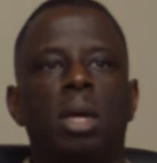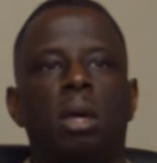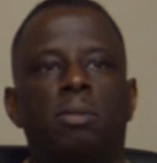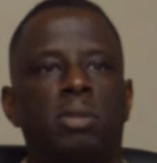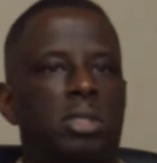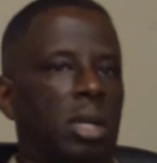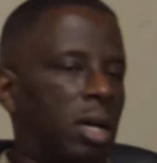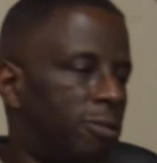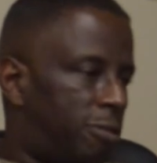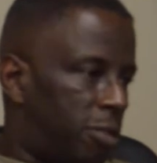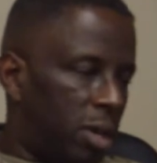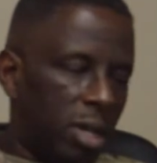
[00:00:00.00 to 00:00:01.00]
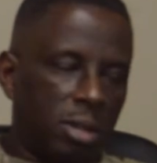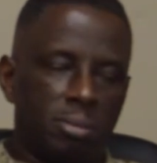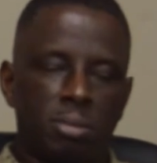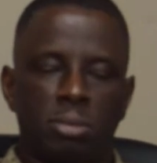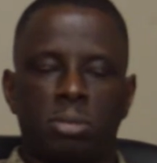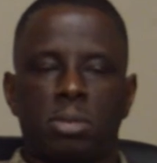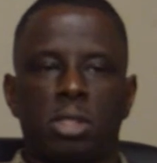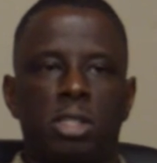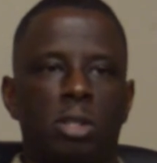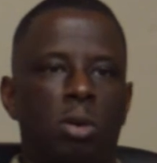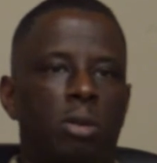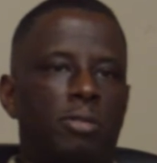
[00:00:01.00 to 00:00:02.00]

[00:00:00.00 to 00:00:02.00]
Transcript: if he's unfit, you know,